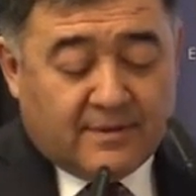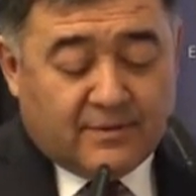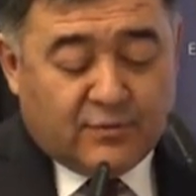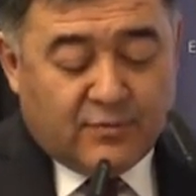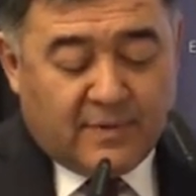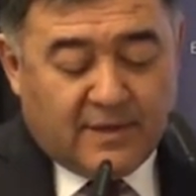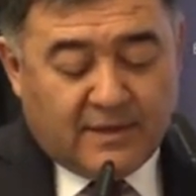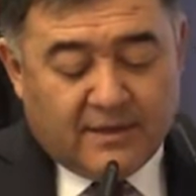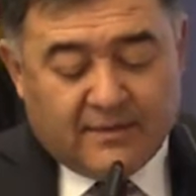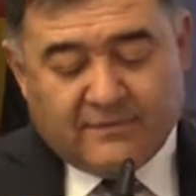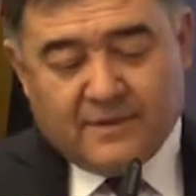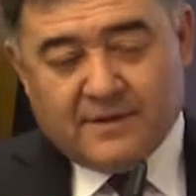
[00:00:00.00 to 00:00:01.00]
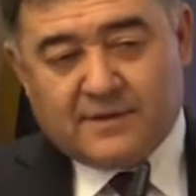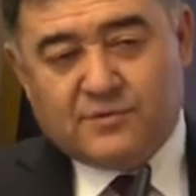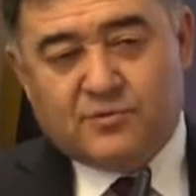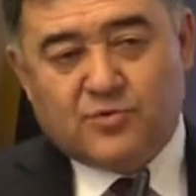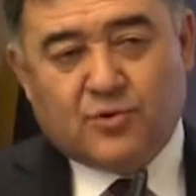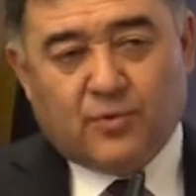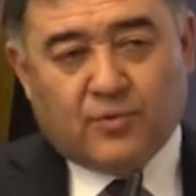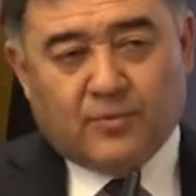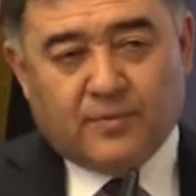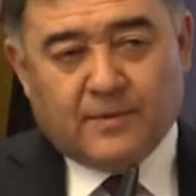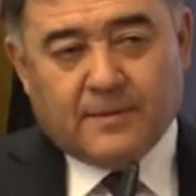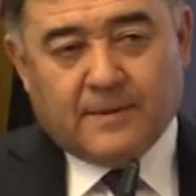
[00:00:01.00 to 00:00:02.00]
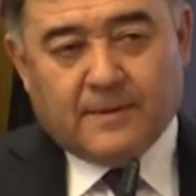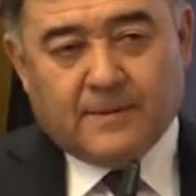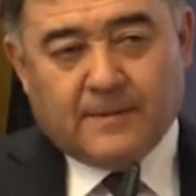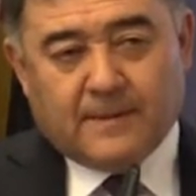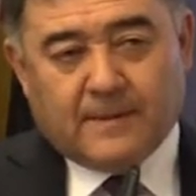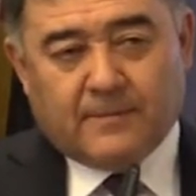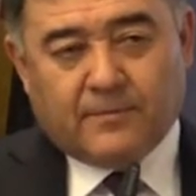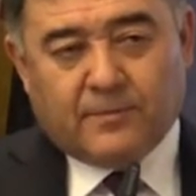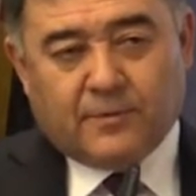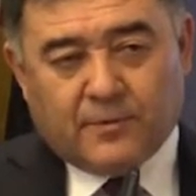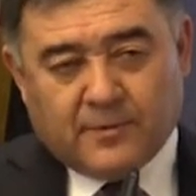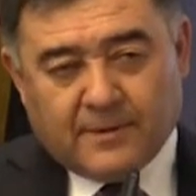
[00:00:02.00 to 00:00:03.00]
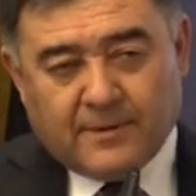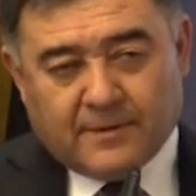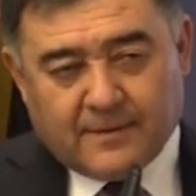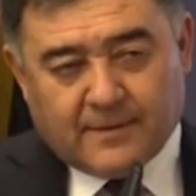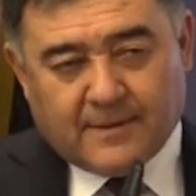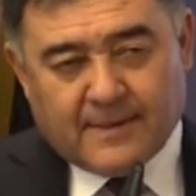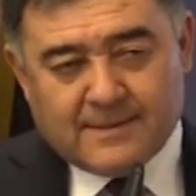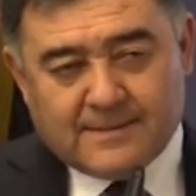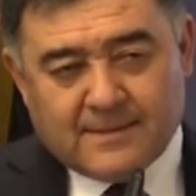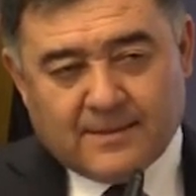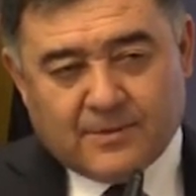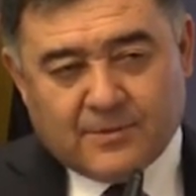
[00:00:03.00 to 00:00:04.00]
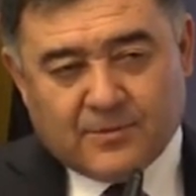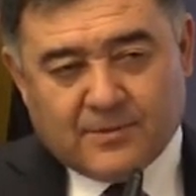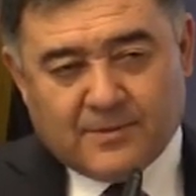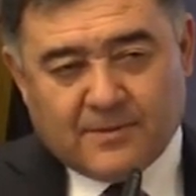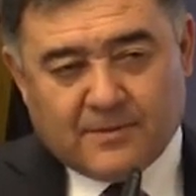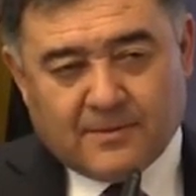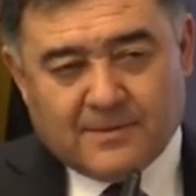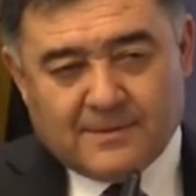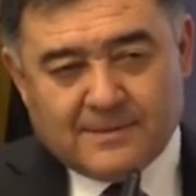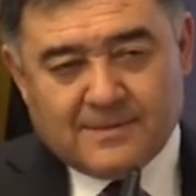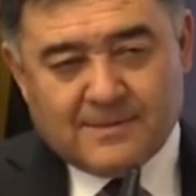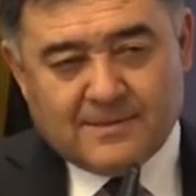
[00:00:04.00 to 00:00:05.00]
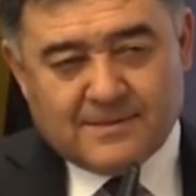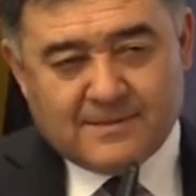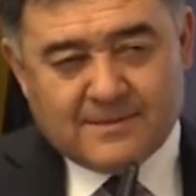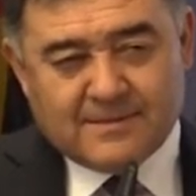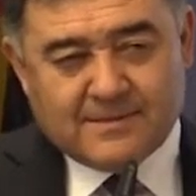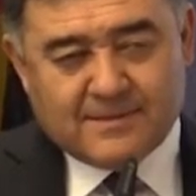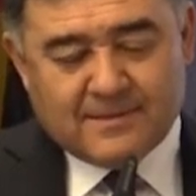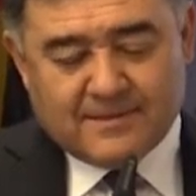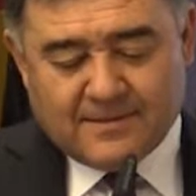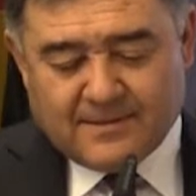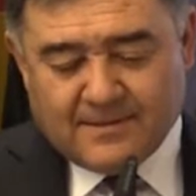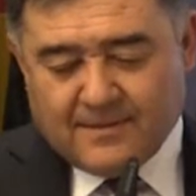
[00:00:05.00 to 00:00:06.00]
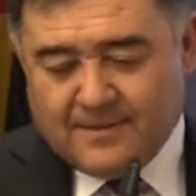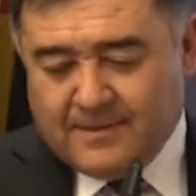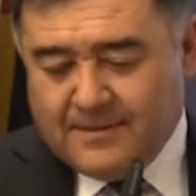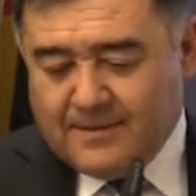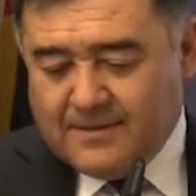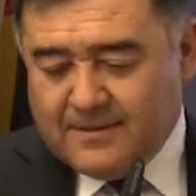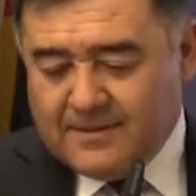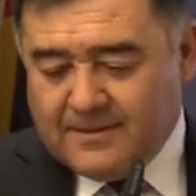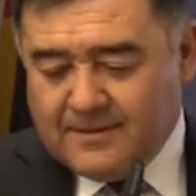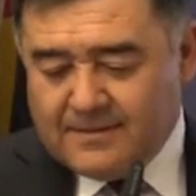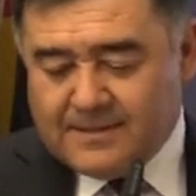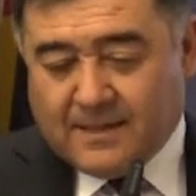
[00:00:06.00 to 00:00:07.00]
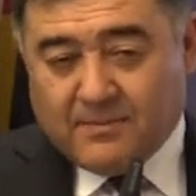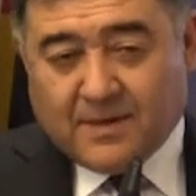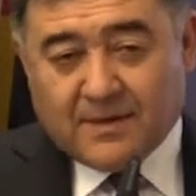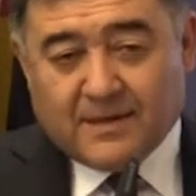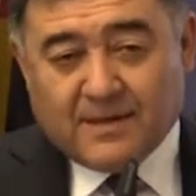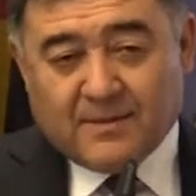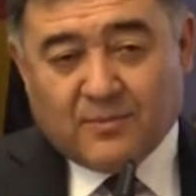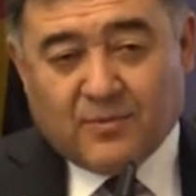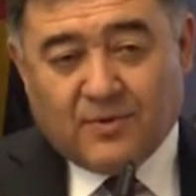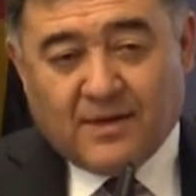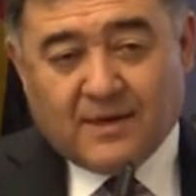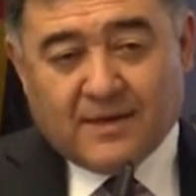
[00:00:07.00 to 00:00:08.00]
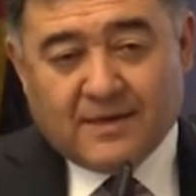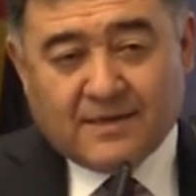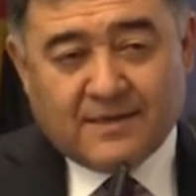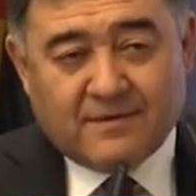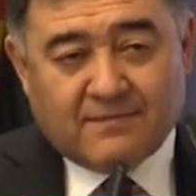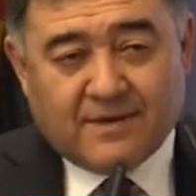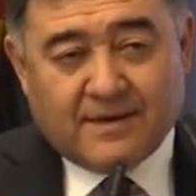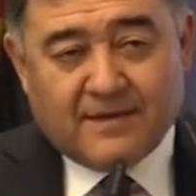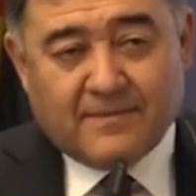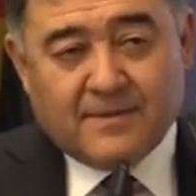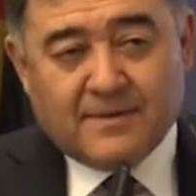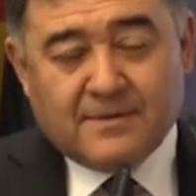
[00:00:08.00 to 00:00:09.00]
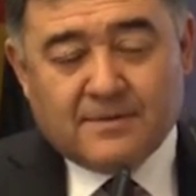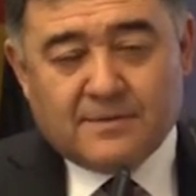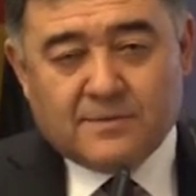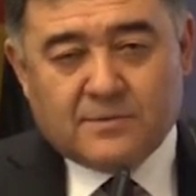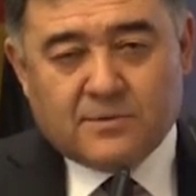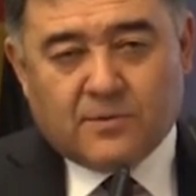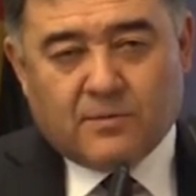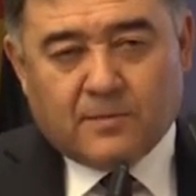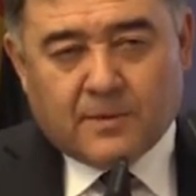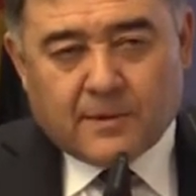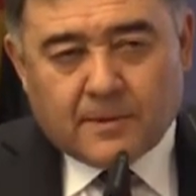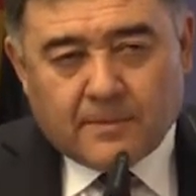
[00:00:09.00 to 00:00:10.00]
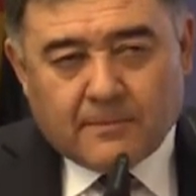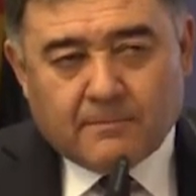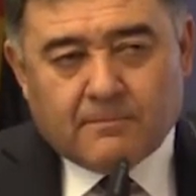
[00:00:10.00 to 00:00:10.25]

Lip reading: too many things to show. Yeah, you know, the Great Silk Road, all these cities, Samarkand, Bukhara, Khiva. So